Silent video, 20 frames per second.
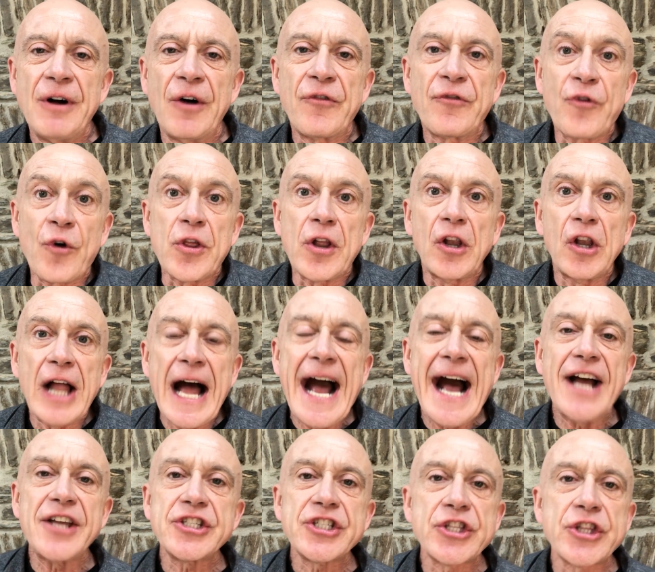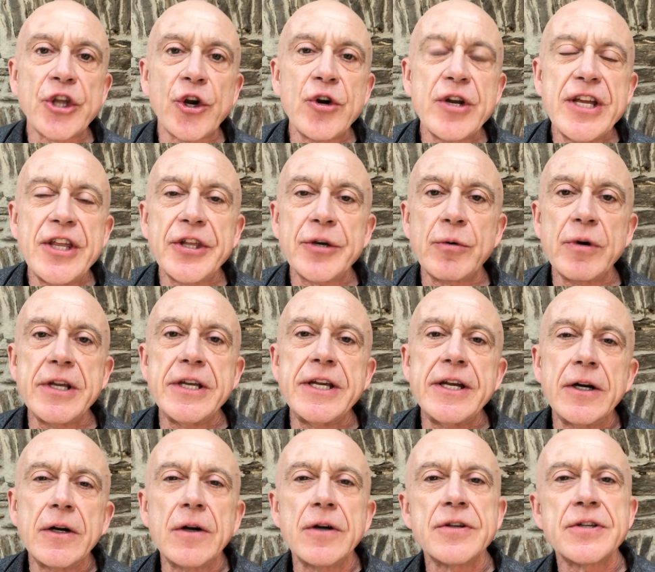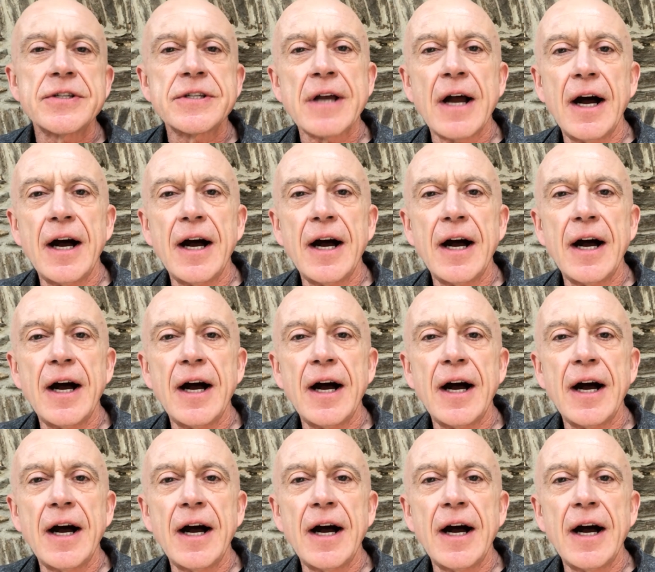For the last 33 years,